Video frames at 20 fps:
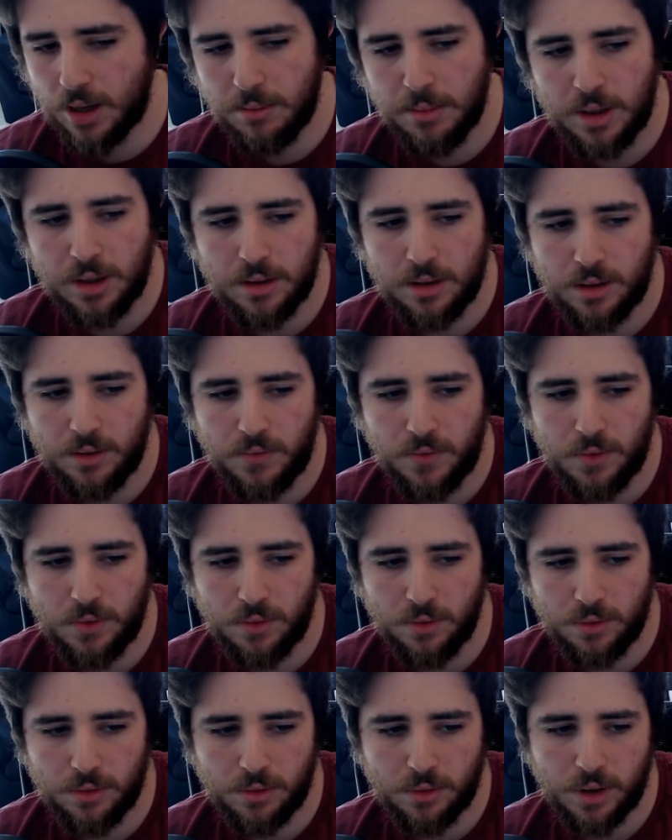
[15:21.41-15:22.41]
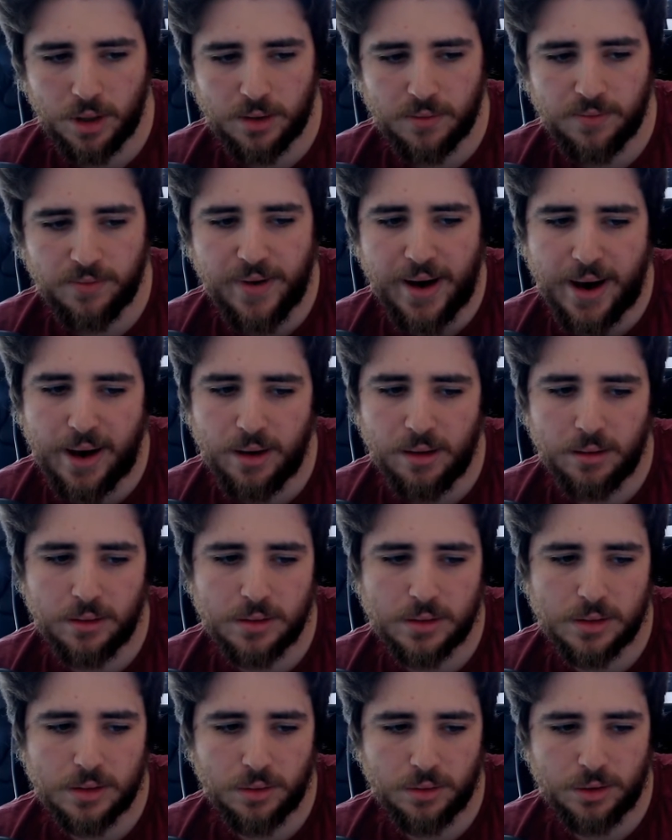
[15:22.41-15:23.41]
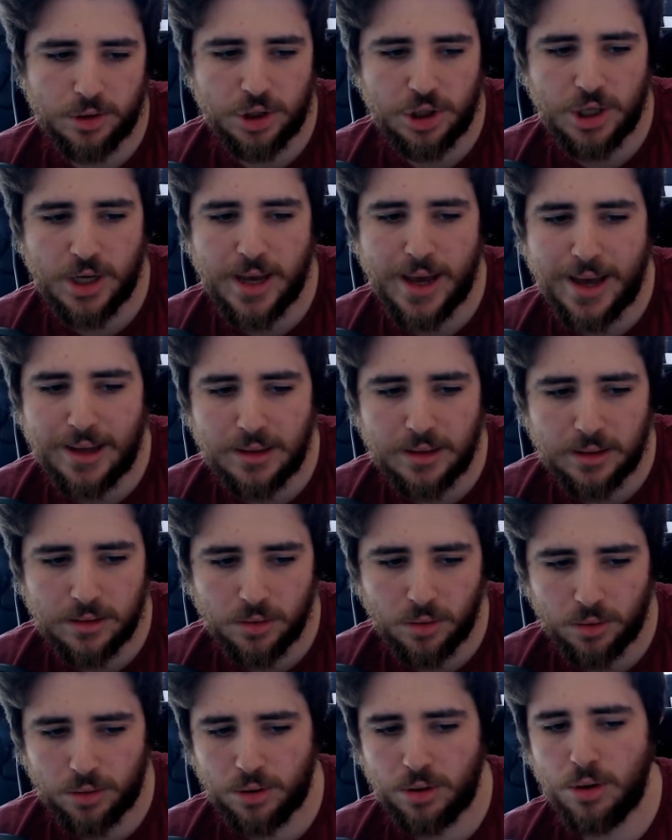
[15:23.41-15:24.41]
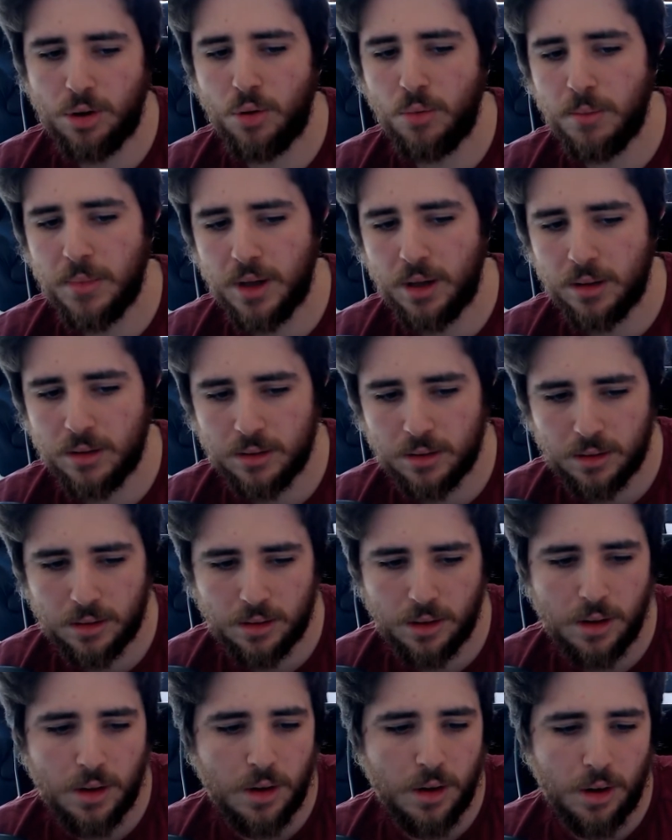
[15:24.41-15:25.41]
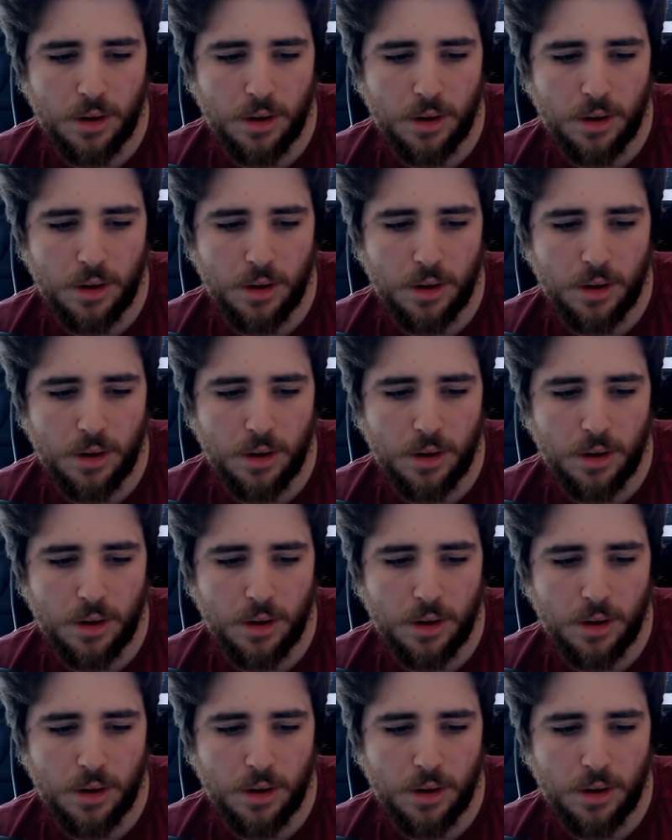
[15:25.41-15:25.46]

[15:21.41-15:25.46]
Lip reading: I mean, if you look at files or gedit or GNOME Builder